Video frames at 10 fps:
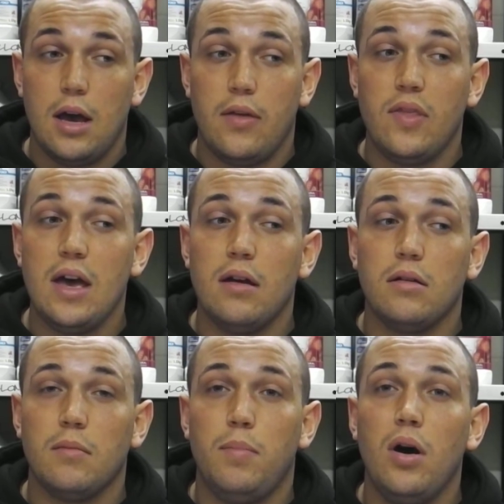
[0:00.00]
and that
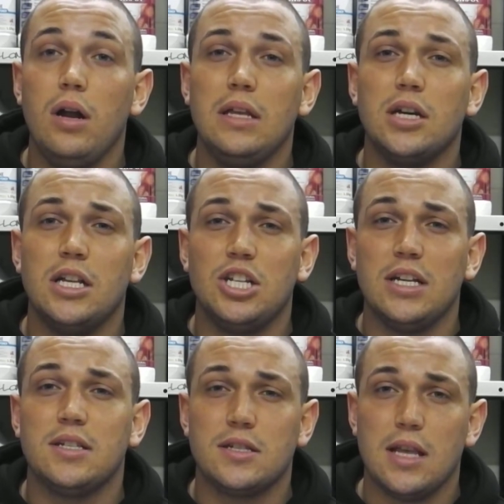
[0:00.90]
partly
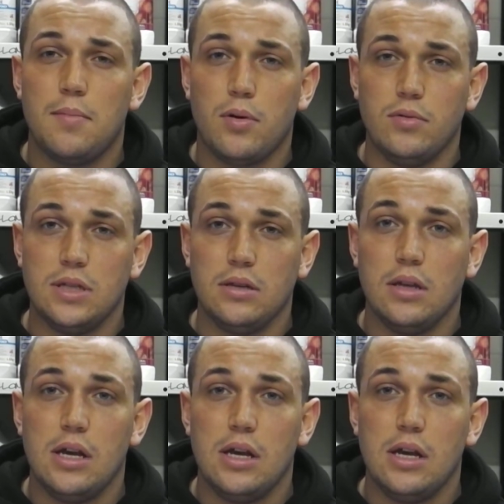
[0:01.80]
digests that protein.